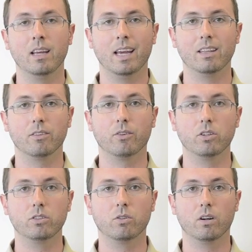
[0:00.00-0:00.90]
And the
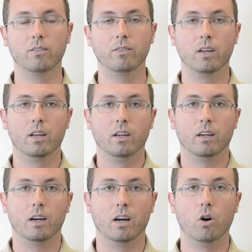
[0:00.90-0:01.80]
first sort of
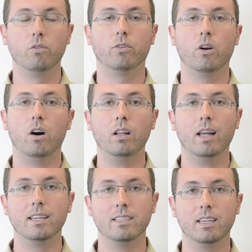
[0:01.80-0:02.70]
overall
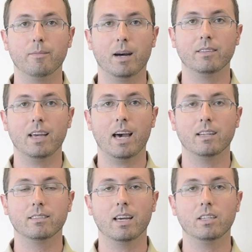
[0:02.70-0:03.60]
idea about that
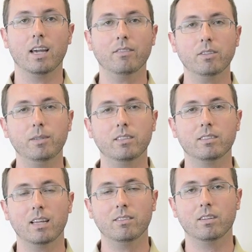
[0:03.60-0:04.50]
is that you have to be
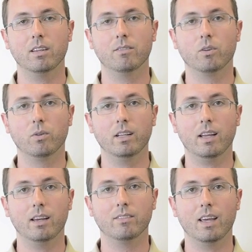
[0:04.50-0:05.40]
sensitive and
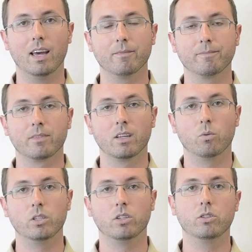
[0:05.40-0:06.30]
realize that
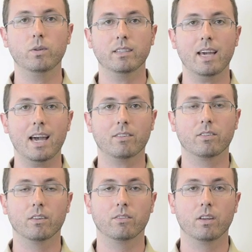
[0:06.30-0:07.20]
when you're doing
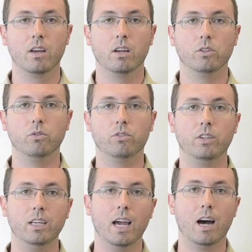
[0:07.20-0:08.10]
taxes, you
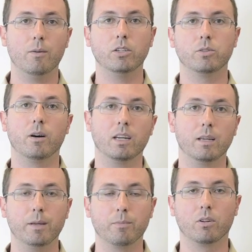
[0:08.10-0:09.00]
see how much money
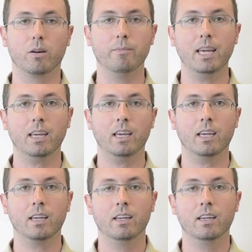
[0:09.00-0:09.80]
people are making,